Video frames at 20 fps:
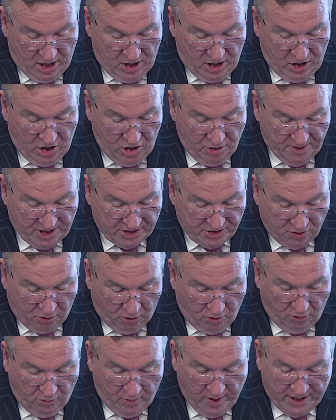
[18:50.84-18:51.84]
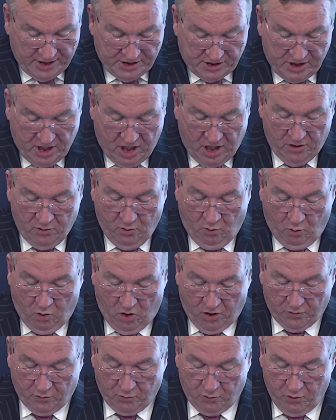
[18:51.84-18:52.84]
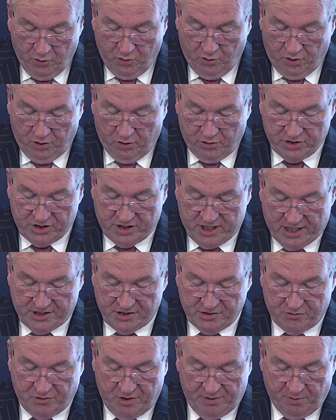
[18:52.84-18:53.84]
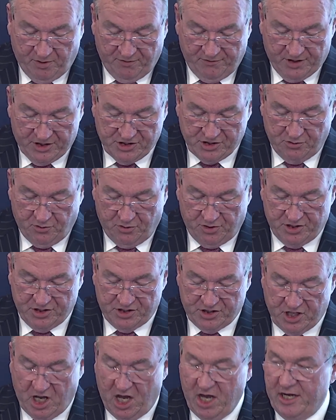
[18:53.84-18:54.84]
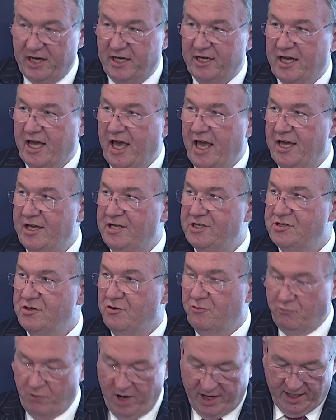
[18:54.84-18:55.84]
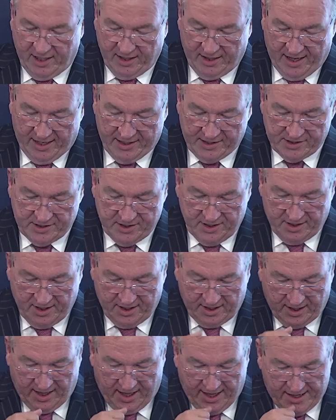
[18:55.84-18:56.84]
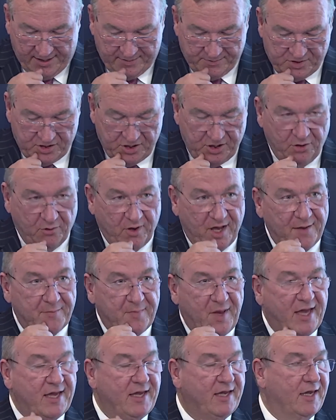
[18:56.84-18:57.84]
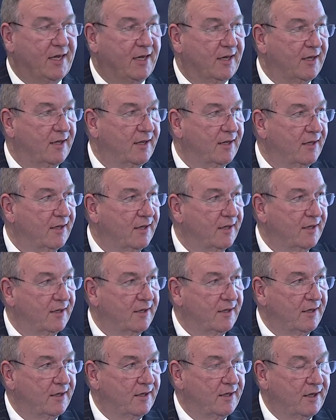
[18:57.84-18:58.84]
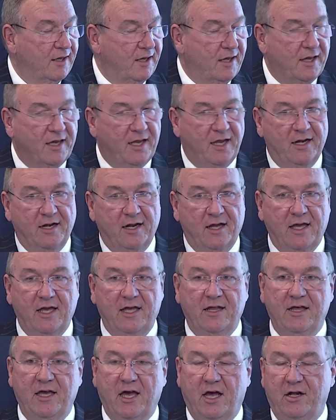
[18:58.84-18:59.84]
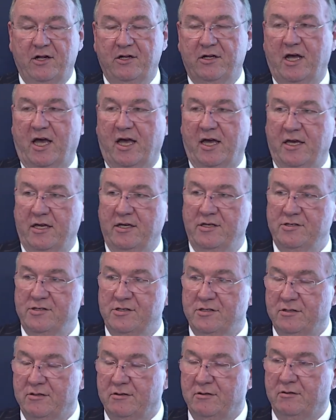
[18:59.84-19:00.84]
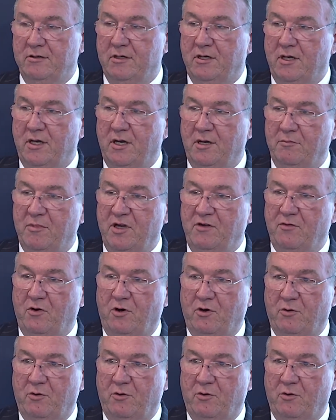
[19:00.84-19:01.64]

You must always know what rule or statutory provision or decided case regulates the claims you are making. Again, in the old days, before